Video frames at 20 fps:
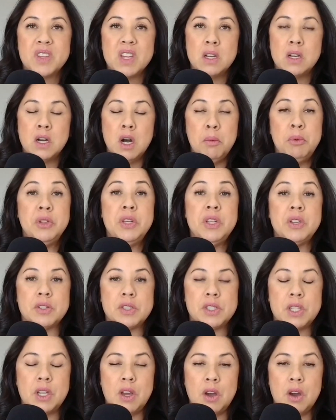a couple
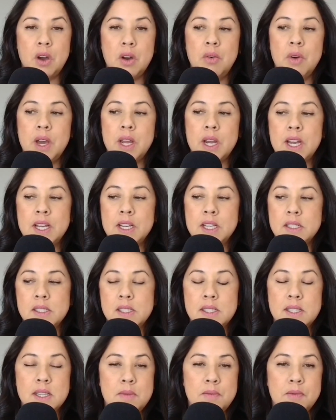years ago, and I didn't
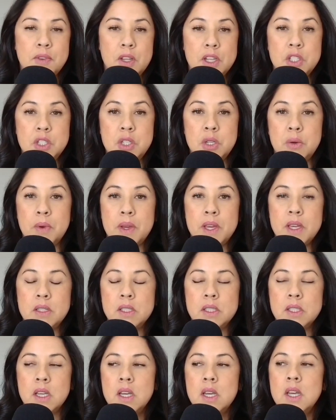sleep for like 2
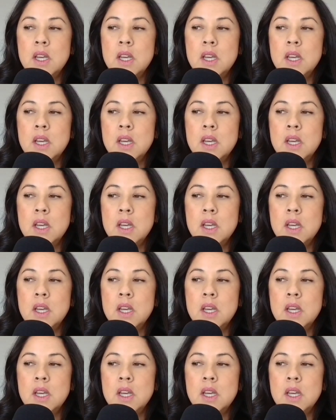weeks.